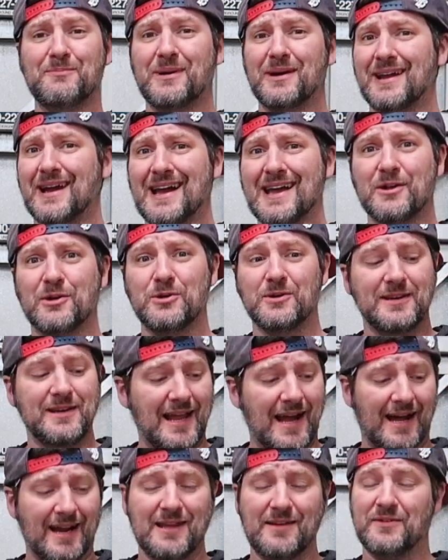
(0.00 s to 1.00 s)
but I could
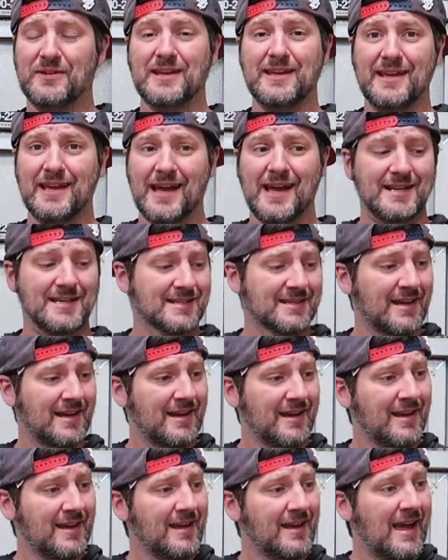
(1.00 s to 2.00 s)
not even guess
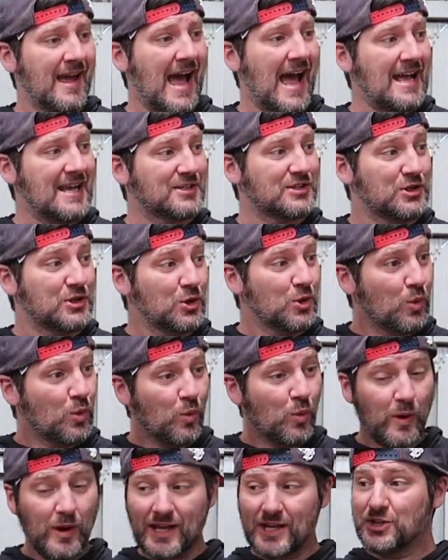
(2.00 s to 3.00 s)
as to
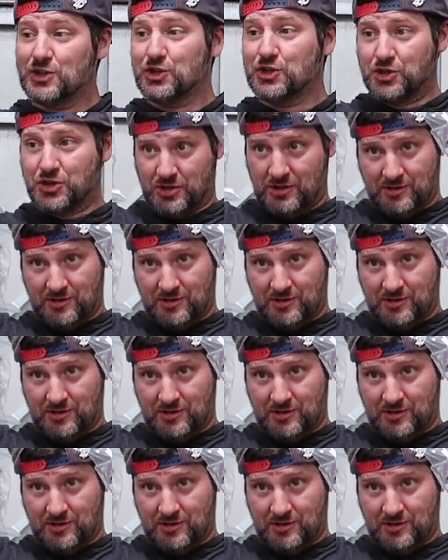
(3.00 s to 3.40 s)
which